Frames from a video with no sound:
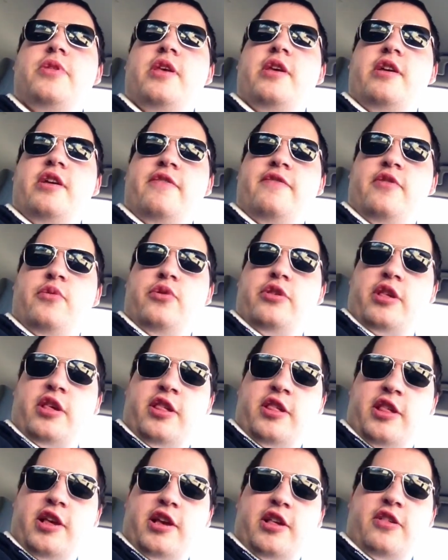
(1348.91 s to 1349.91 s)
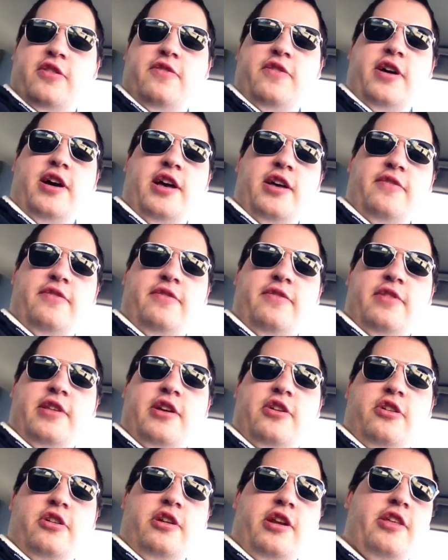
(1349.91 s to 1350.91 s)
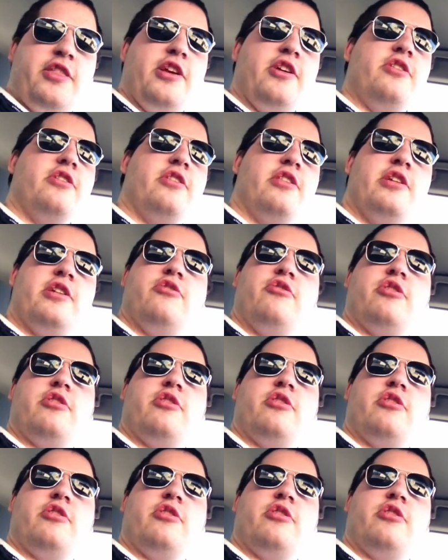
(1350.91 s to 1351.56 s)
If it was a 6/5, that card I think could see construction.